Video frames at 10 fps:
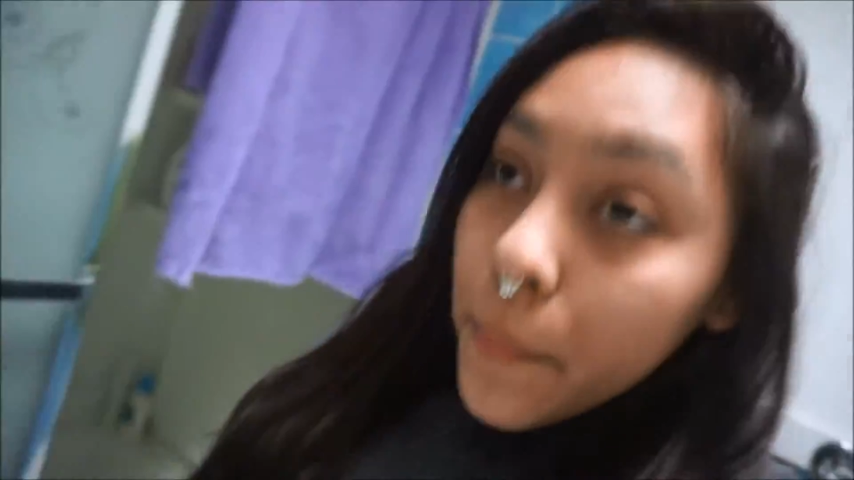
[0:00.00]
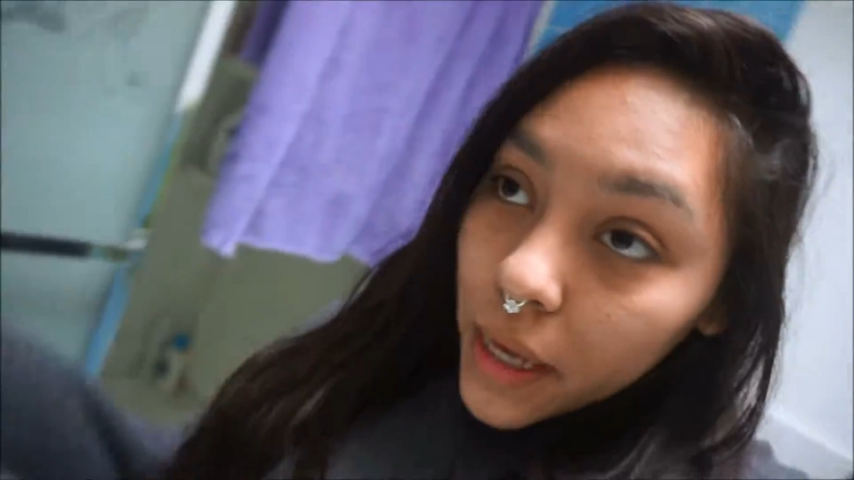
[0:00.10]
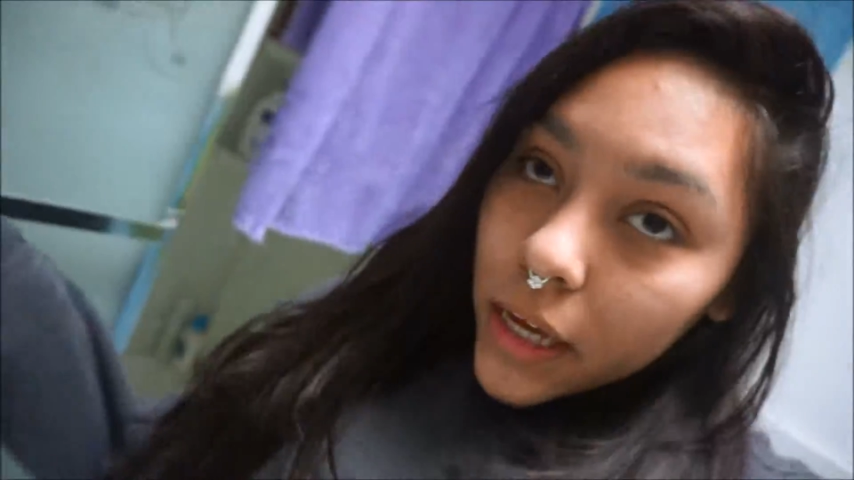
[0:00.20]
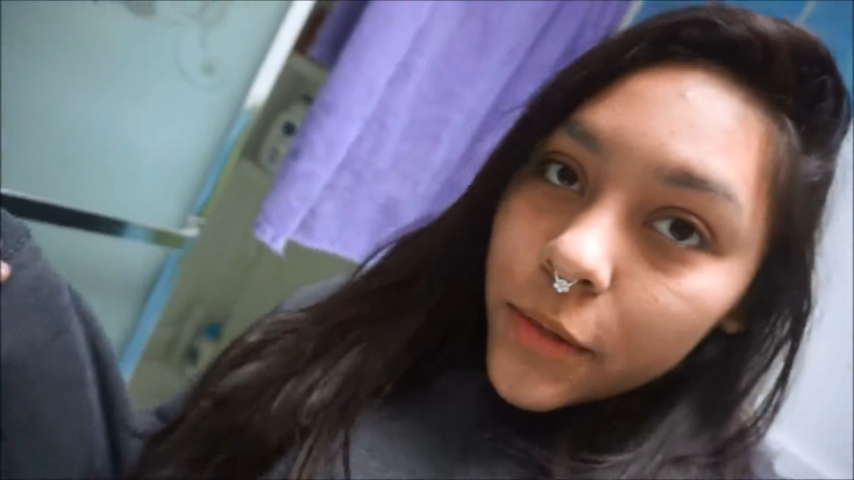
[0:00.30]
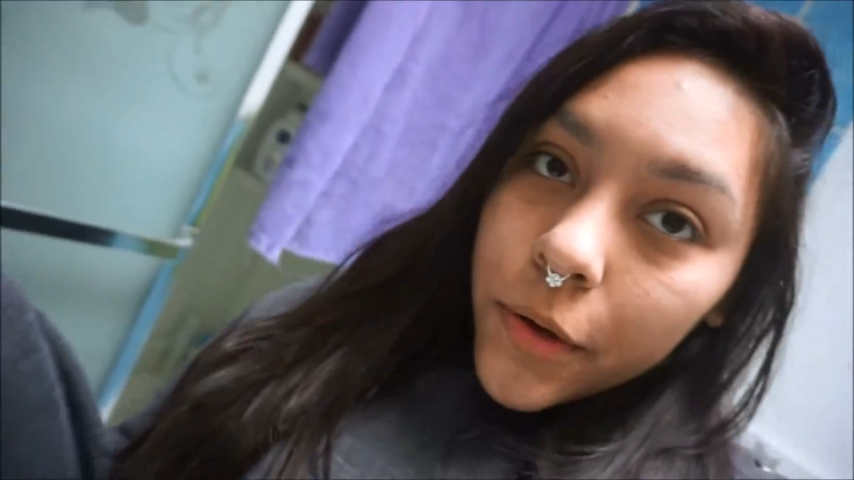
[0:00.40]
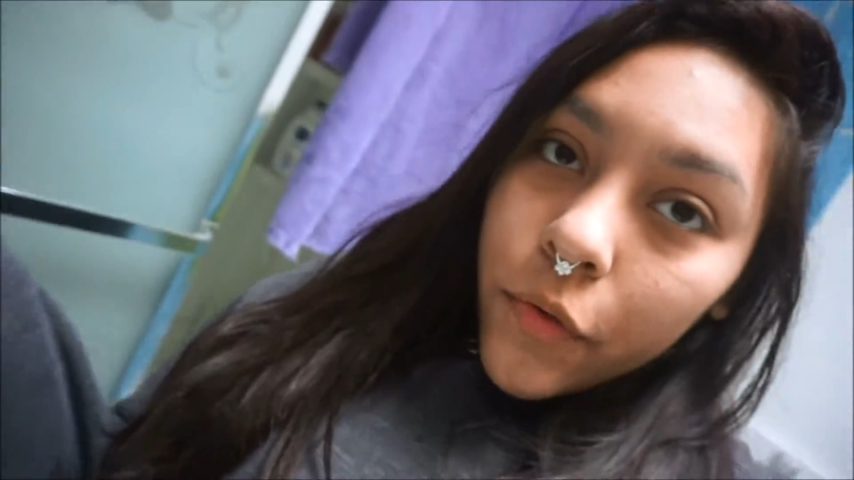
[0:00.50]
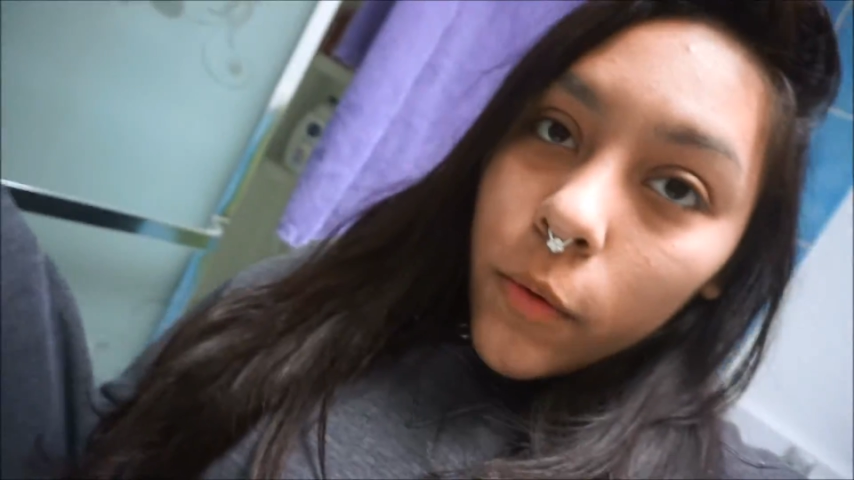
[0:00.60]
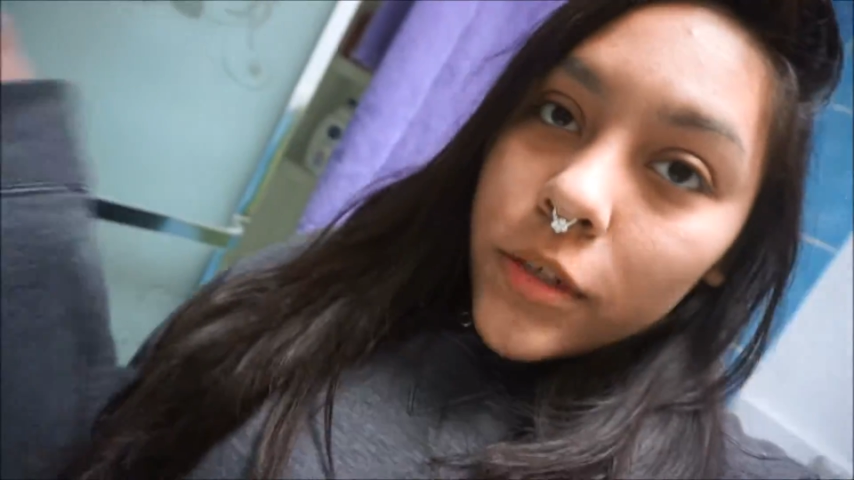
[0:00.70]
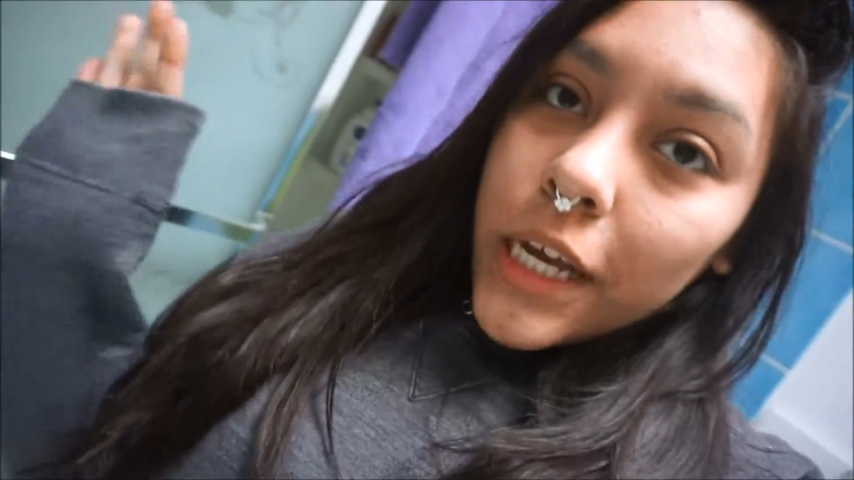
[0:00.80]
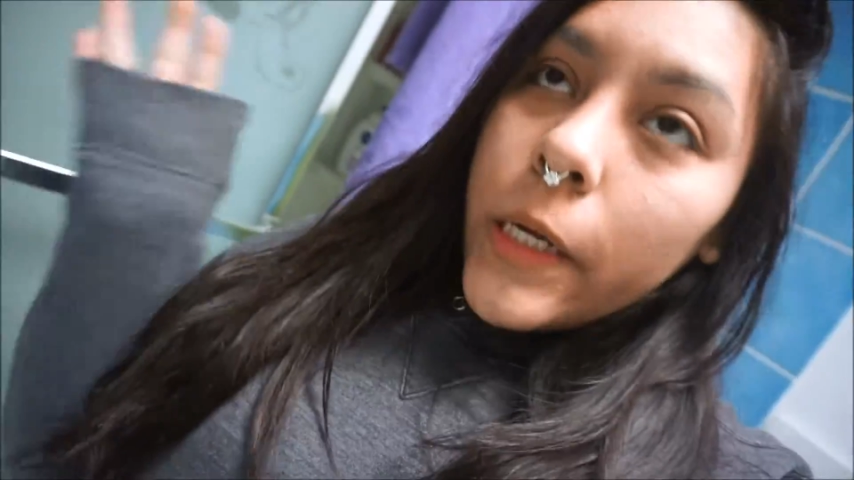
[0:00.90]
Because my
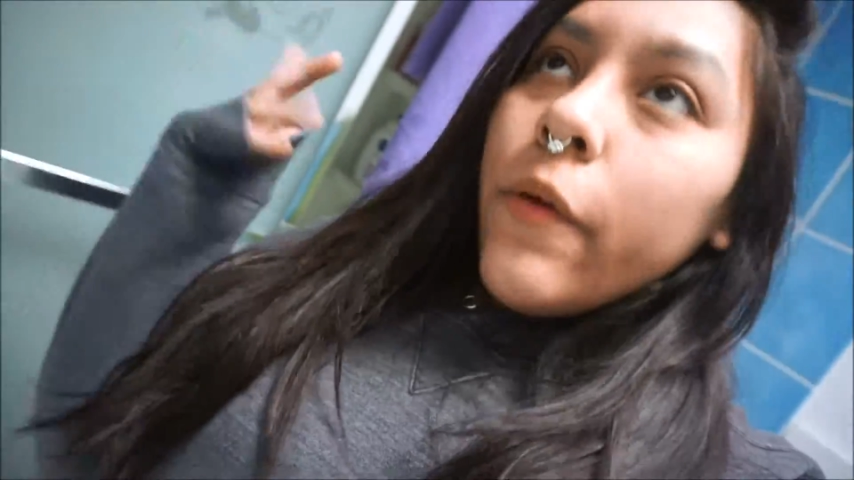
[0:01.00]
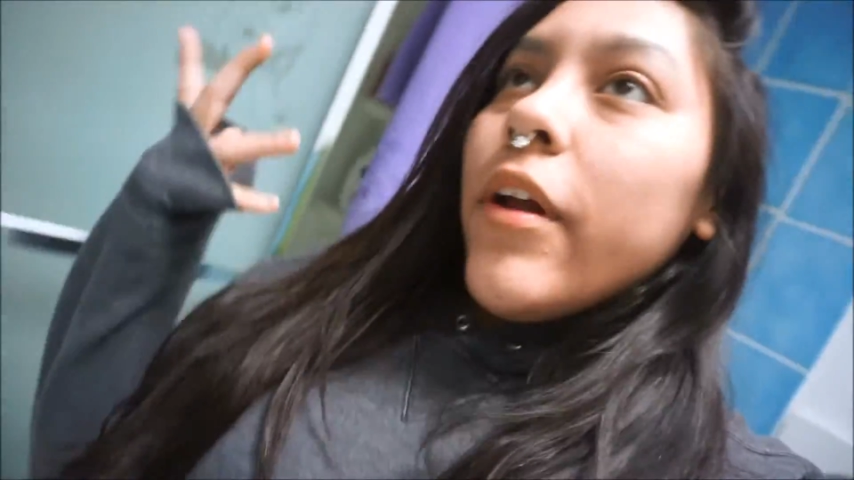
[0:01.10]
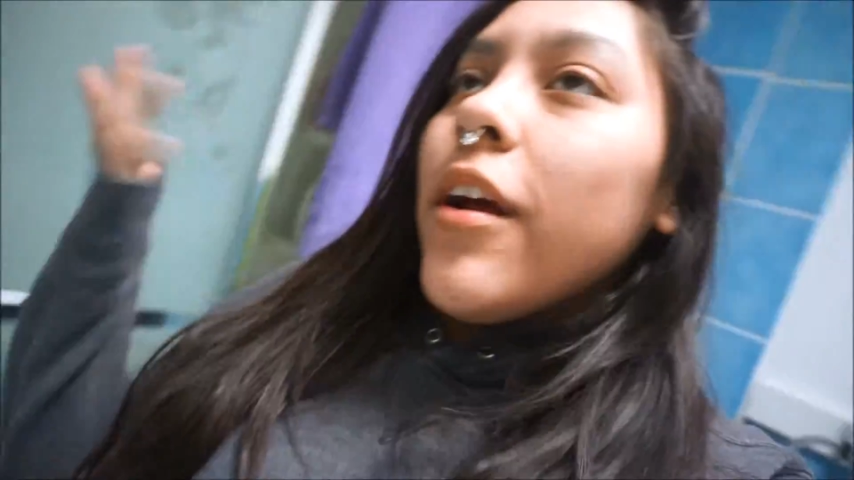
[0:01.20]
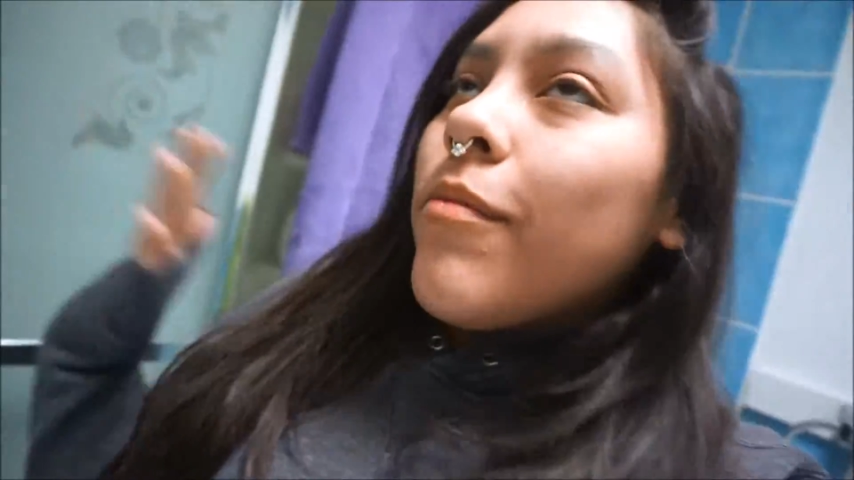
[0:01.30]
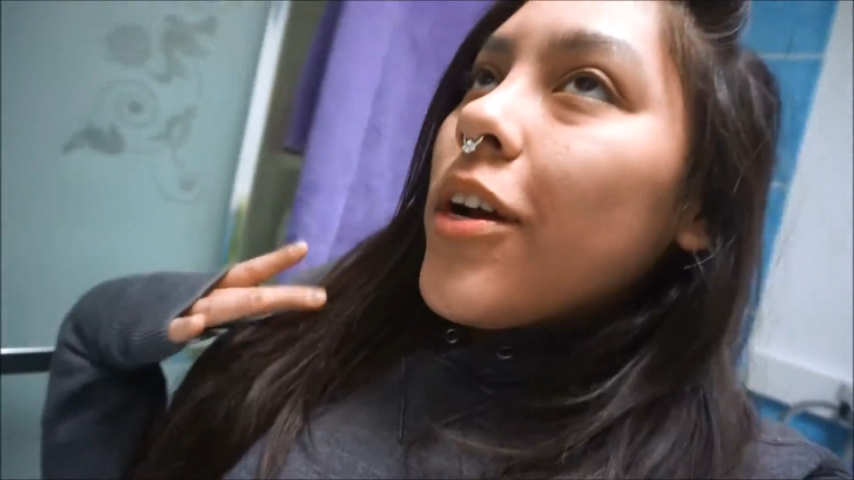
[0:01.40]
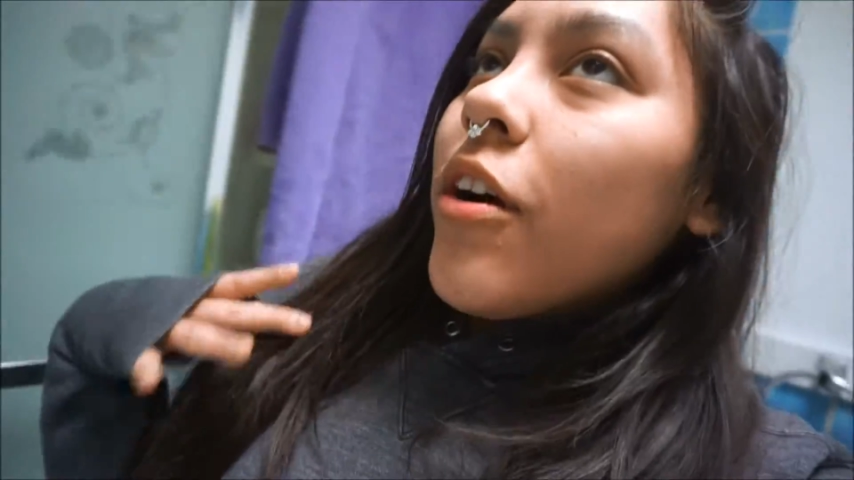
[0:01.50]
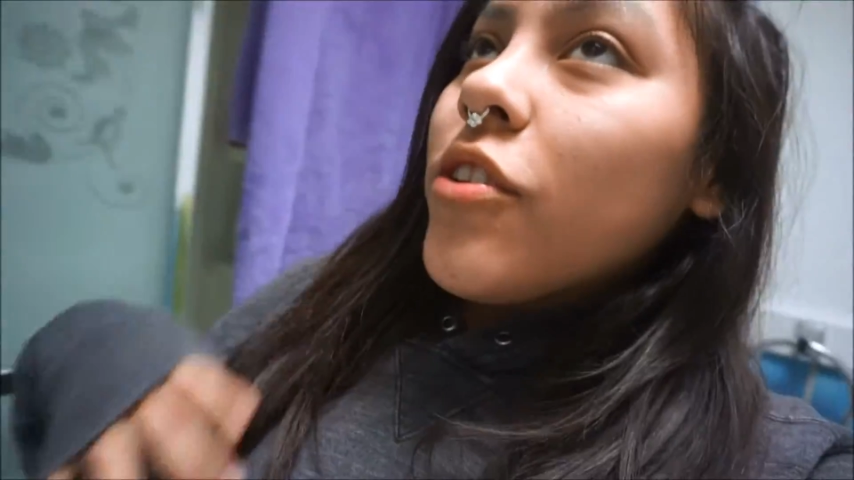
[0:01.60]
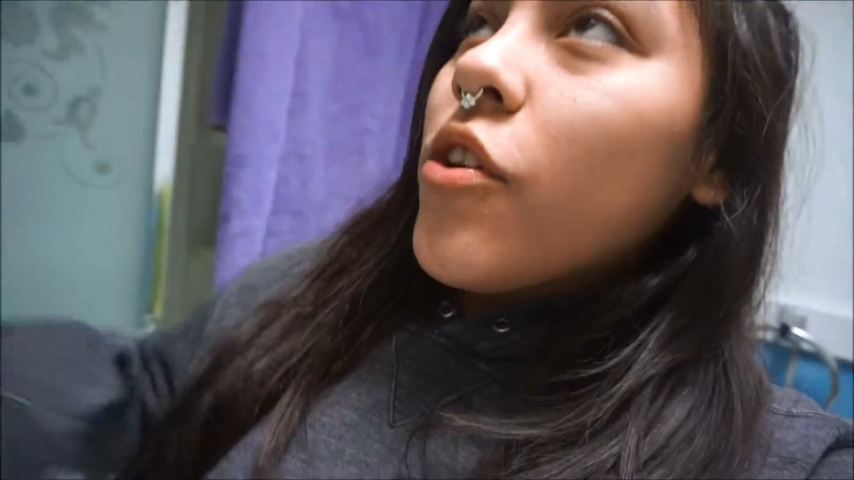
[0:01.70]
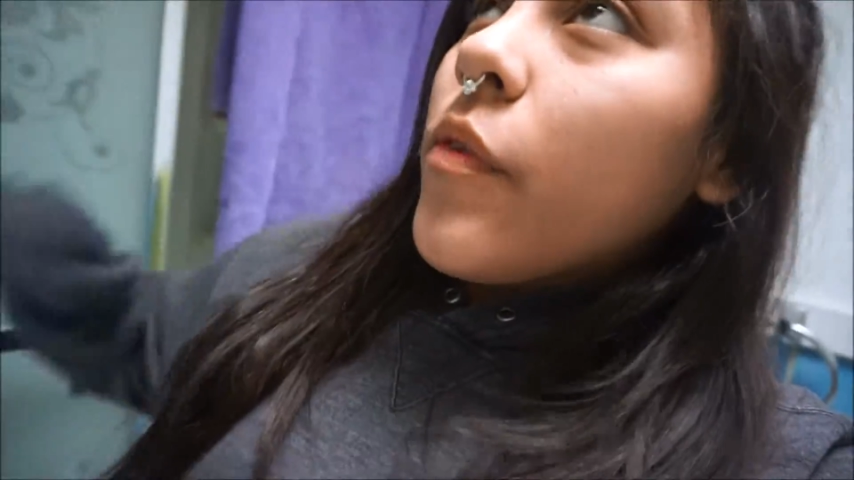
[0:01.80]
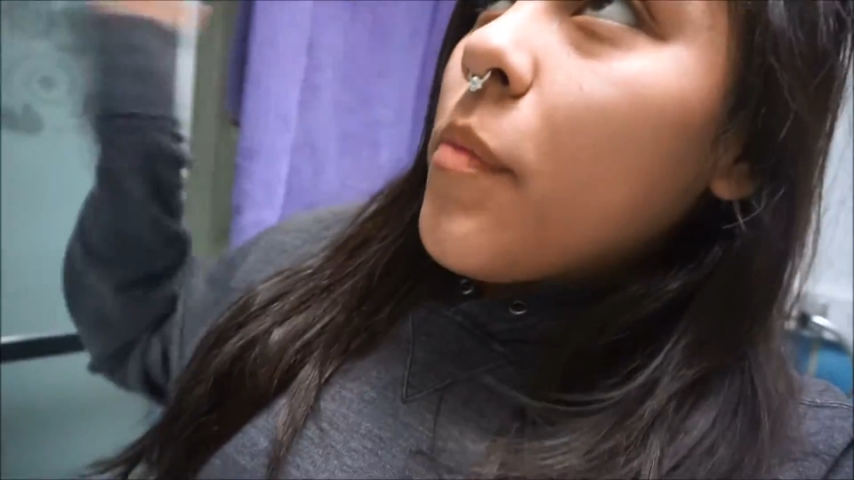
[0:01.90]
friend was like, do you want to come in
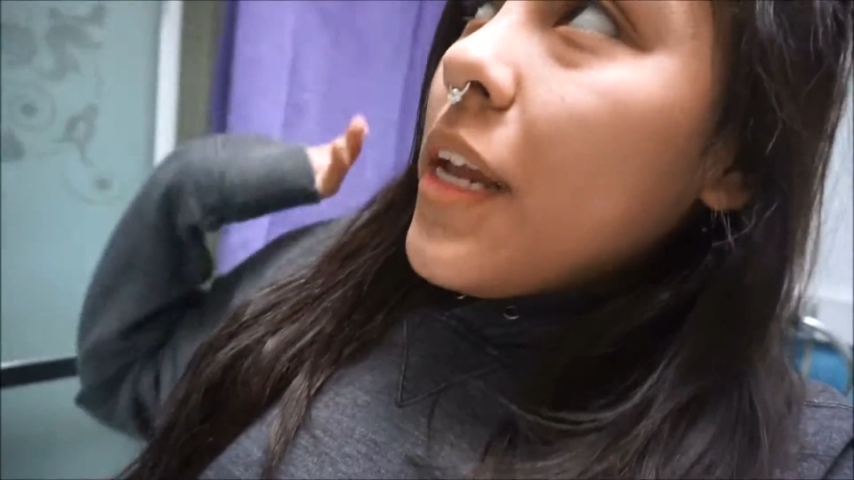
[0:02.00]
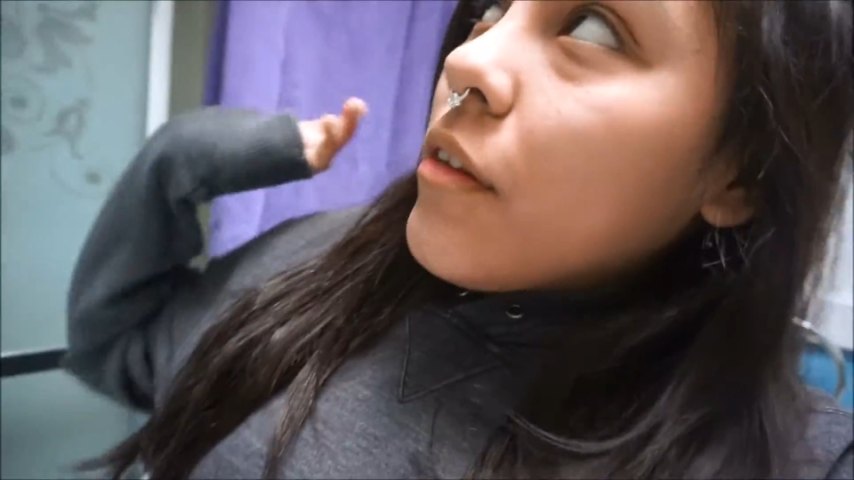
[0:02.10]
Costco with me?